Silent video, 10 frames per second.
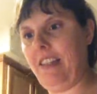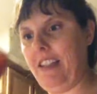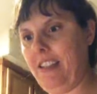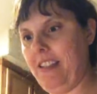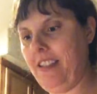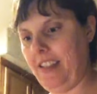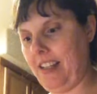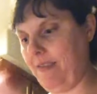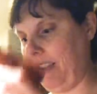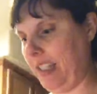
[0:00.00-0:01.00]

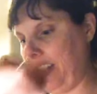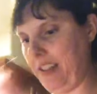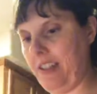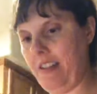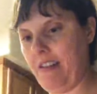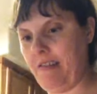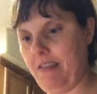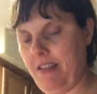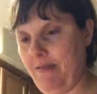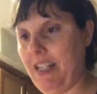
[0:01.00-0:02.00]
That's really good to know.
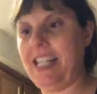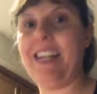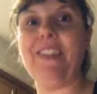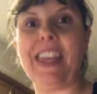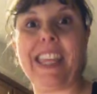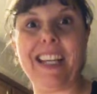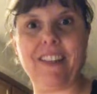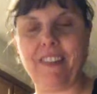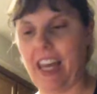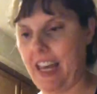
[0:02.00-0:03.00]
We didn't even think
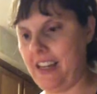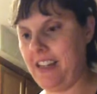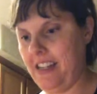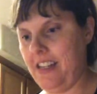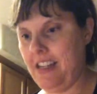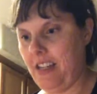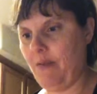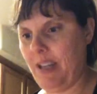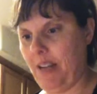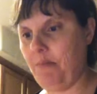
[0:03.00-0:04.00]
of that.
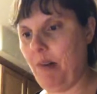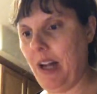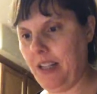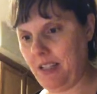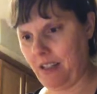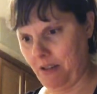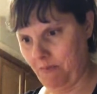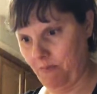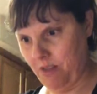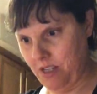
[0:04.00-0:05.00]
We had bought
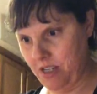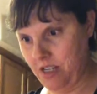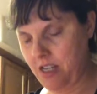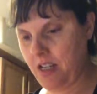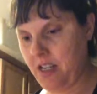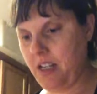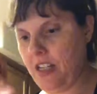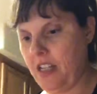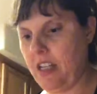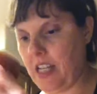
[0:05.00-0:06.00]
some,
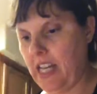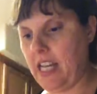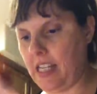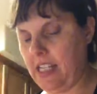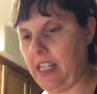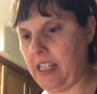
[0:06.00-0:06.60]
and